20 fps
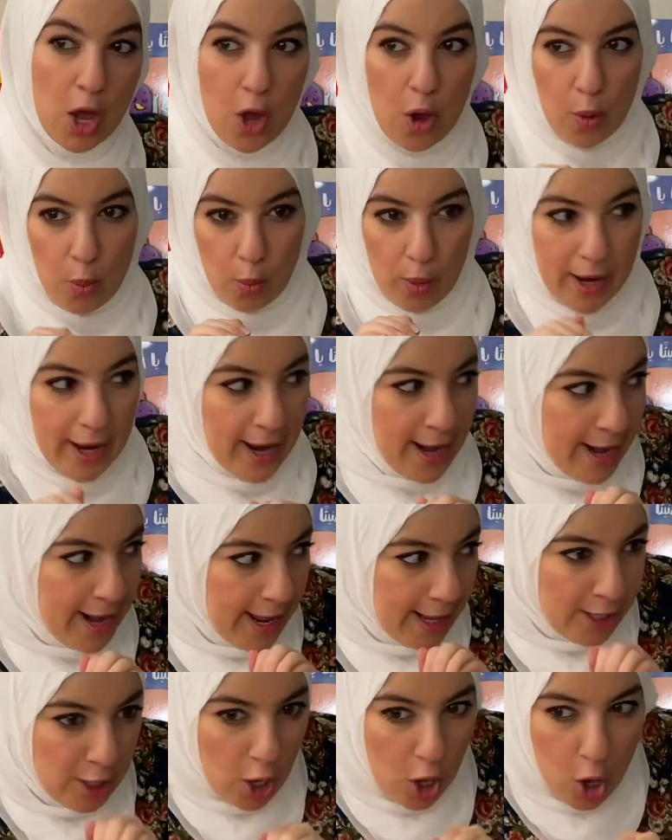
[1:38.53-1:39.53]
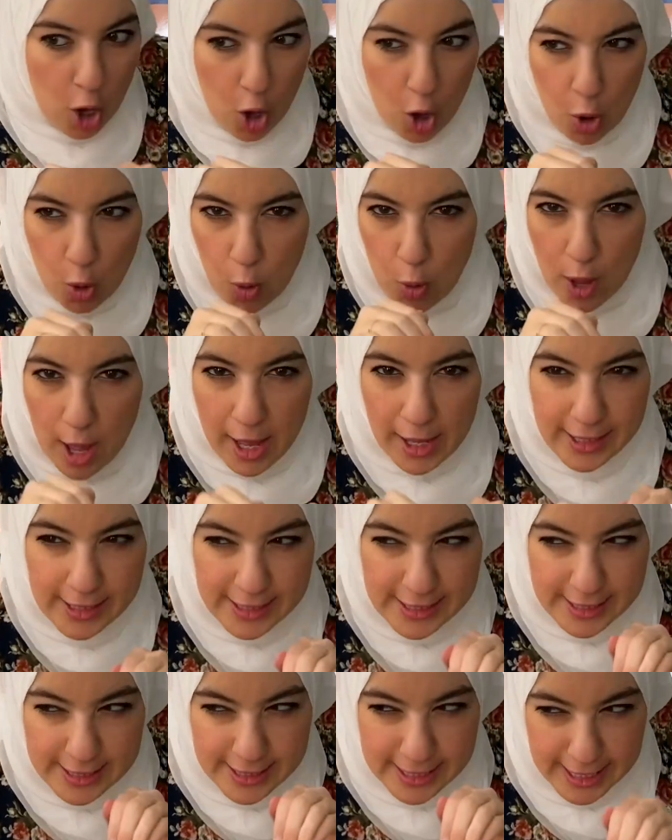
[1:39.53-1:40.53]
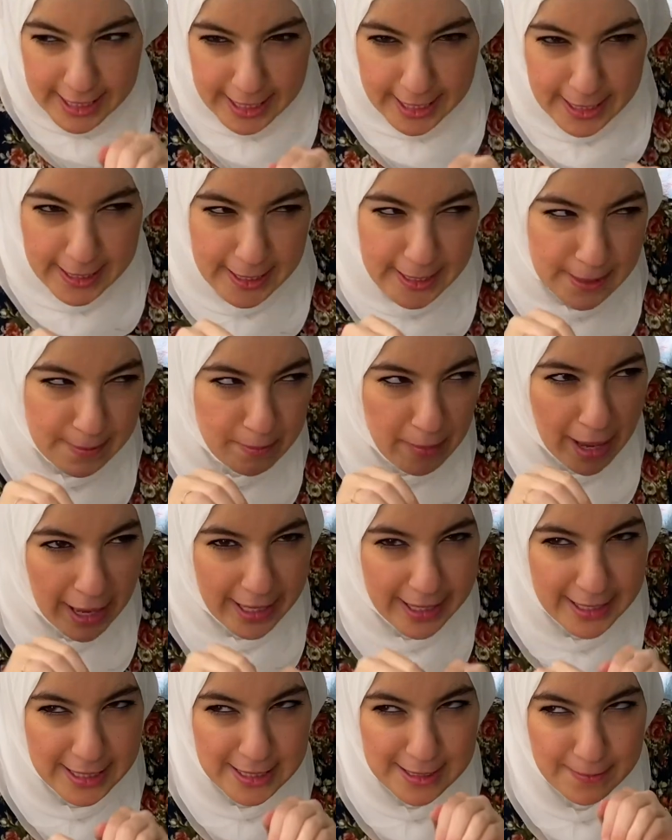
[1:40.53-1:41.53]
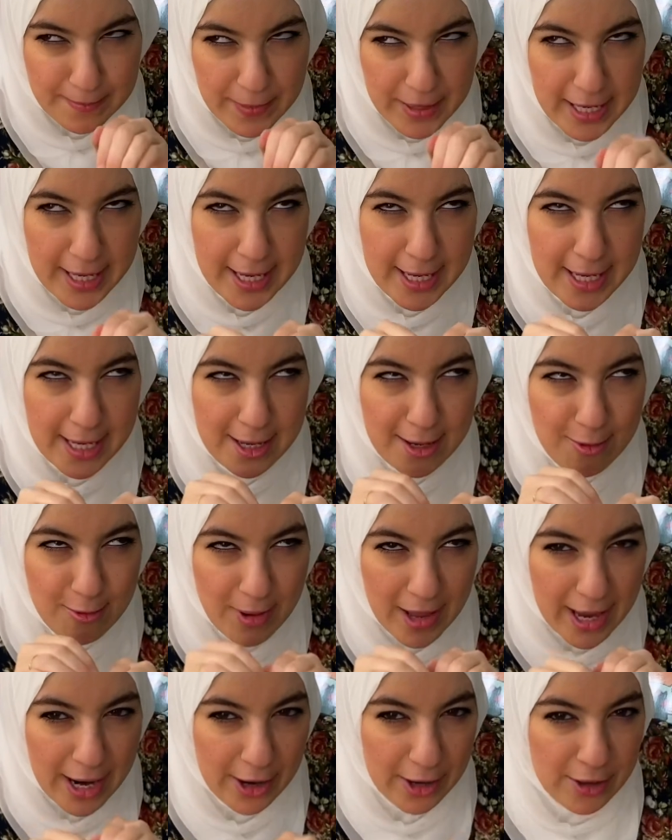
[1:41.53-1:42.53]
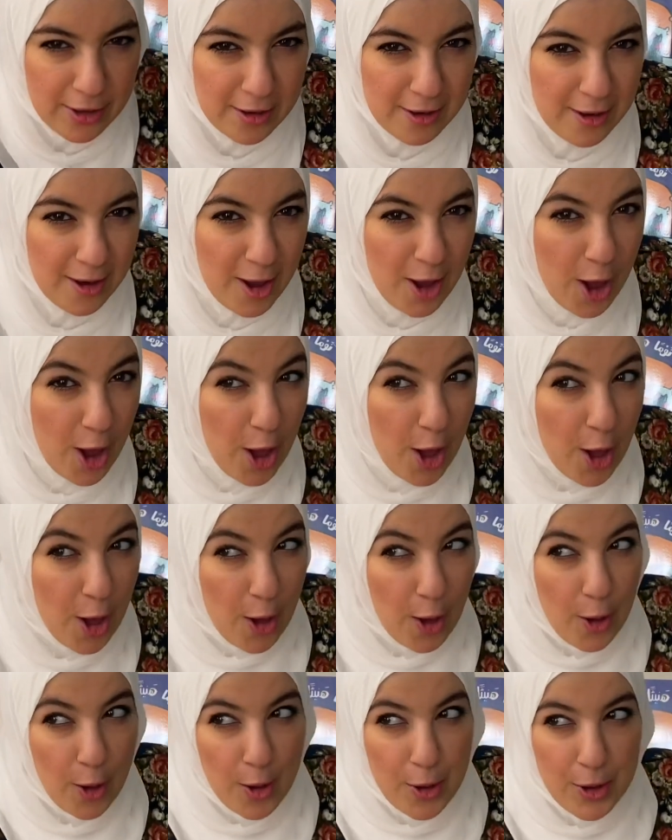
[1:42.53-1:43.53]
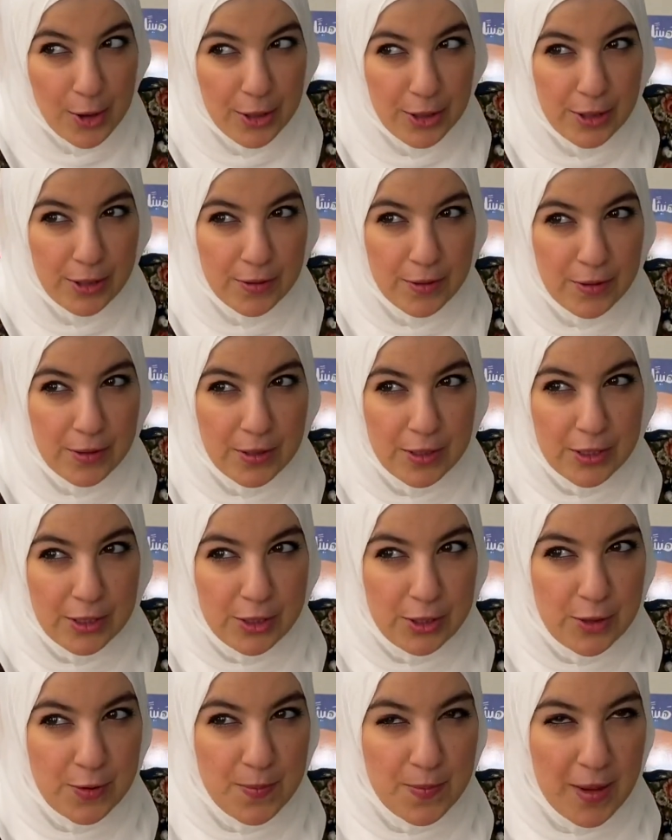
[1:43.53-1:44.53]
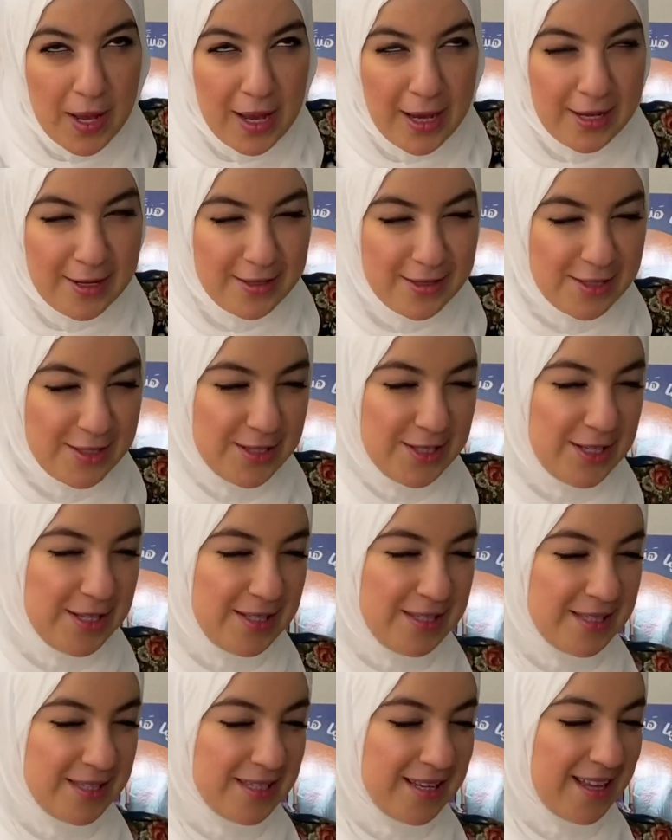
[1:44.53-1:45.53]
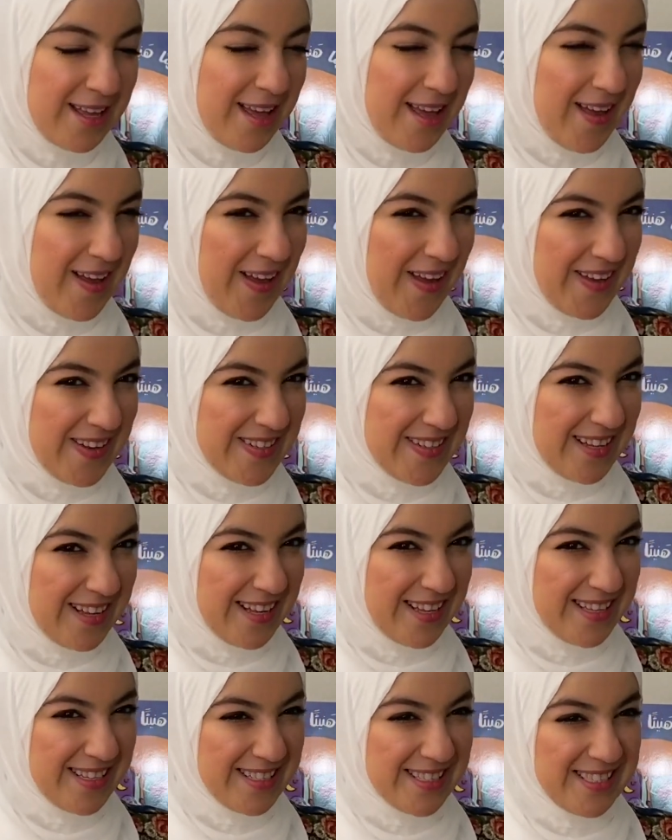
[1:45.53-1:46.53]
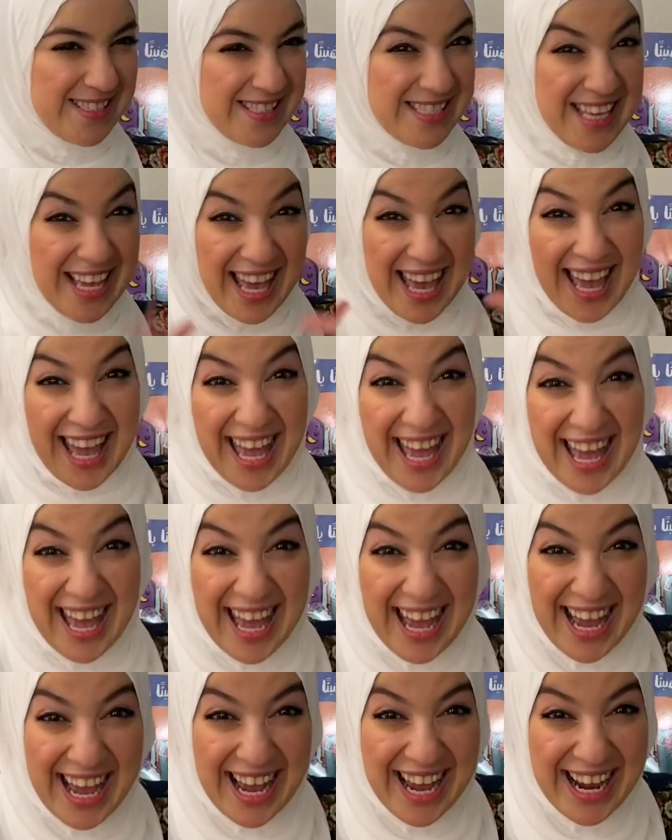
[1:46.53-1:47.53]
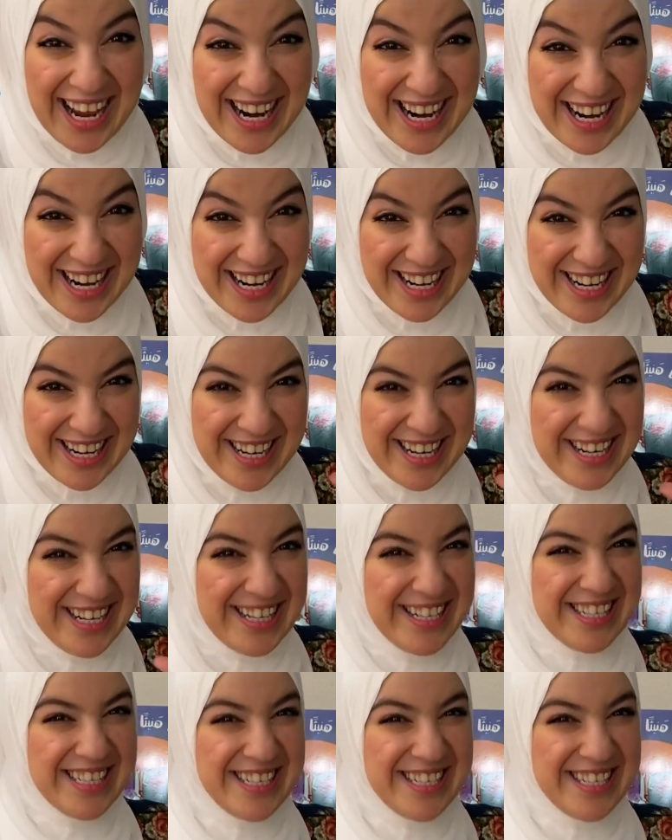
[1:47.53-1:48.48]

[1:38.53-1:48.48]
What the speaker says: When I go hunting mice, beware, or you might just get a scare.